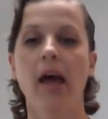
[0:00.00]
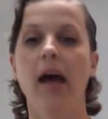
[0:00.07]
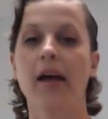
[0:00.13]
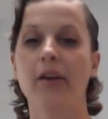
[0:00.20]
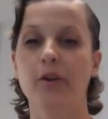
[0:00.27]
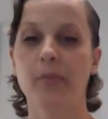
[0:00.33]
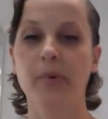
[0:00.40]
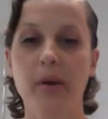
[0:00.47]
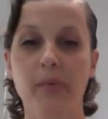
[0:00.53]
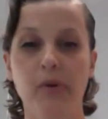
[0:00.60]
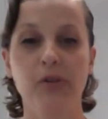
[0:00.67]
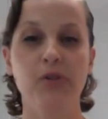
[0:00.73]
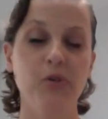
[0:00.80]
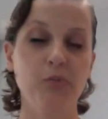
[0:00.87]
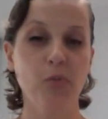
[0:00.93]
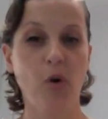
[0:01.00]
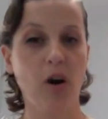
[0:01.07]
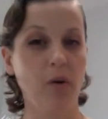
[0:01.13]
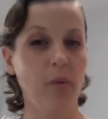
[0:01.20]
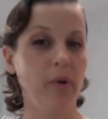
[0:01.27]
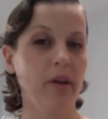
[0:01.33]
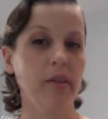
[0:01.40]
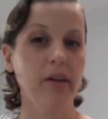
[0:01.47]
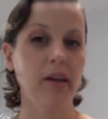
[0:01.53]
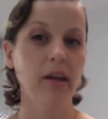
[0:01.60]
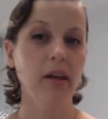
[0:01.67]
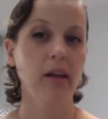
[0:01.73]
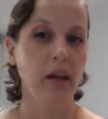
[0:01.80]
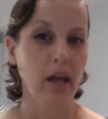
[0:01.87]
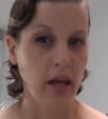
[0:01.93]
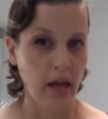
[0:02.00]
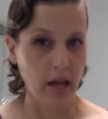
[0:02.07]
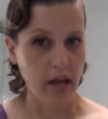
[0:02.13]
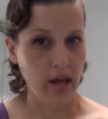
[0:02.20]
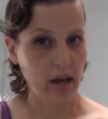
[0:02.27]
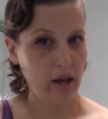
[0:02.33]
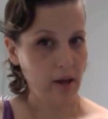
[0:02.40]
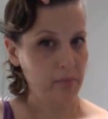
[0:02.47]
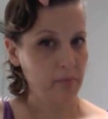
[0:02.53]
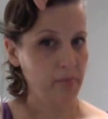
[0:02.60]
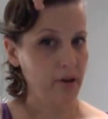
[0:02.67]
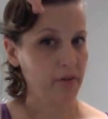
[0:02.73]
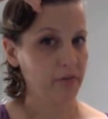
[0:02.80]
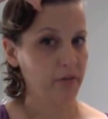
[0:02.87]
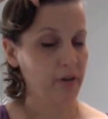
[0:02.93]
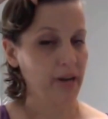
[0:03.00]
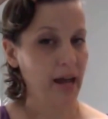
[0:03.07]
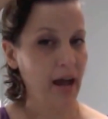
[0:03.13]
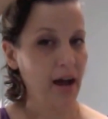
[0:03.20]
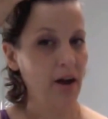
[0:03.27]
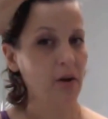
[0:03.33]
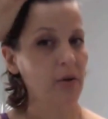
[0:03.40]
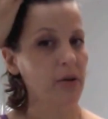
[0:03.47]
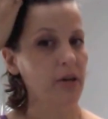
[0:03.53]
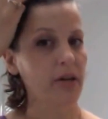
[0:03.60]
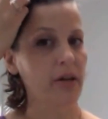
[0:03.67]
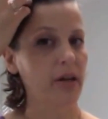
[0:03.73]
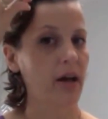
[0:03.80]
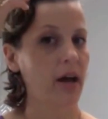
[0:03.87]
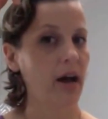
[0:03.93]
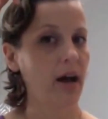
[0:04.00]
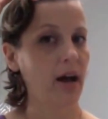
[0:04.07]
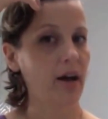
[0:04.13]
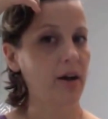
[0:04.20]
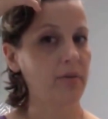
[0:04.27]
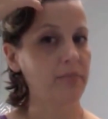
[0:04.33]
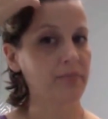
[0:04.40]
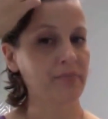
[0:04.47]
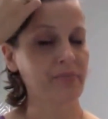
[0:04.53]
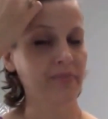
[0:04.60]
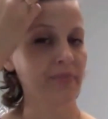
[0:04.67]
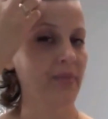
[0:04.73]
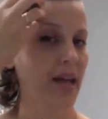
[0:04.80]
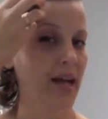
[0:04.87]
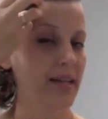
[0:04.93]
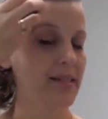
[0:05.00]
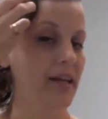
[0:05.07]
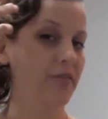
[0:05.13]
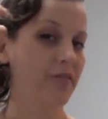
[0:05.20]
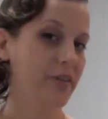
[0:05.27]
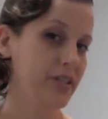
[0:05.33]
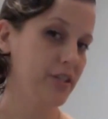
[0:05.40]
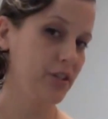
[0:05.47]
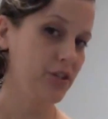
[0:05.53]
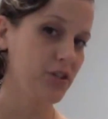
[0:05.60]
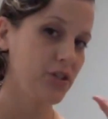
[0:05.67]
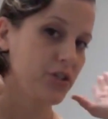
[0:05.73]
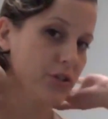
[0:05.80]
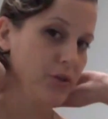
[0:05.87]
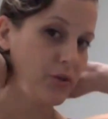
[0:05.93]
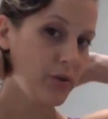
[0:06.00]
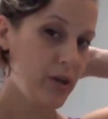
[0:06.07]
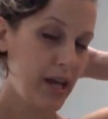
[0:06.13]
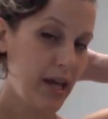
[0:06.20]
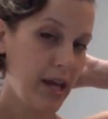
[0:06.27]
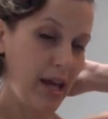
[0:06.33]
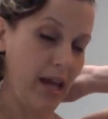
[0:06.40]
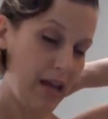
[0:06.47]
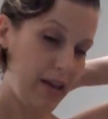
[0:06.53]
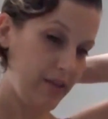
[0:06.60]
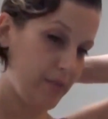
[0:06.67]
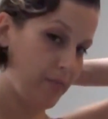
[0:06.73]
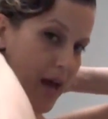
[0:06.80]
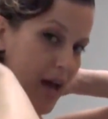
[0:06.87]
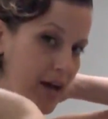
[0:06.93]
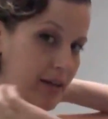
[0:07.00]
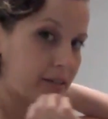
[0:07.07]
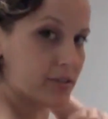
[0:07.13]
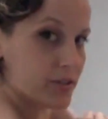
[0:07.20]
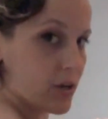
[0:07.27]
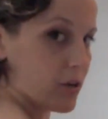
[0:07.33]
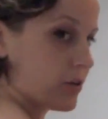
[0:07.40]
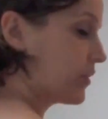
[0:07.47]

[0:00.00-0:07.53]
and you'll be able to do more with it. But for now, has that vintage do, and back is all